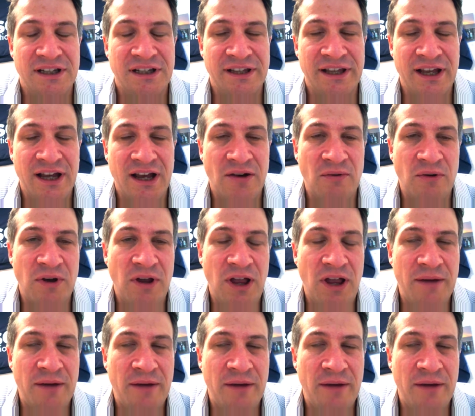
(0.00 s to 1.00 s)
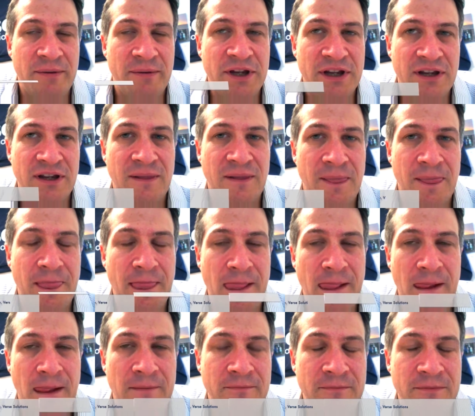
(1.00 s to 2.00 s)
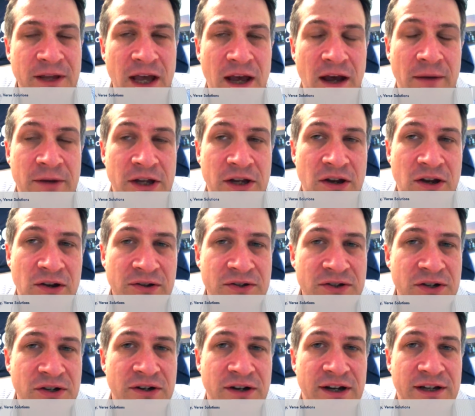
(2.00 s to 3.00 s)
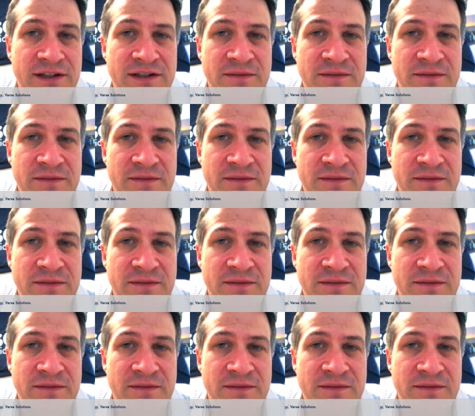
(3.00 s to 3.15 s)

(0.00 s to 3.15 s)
Yeah, uh, about, well, about culture, I mean, I'm sorry. Yeah, I mean, culture,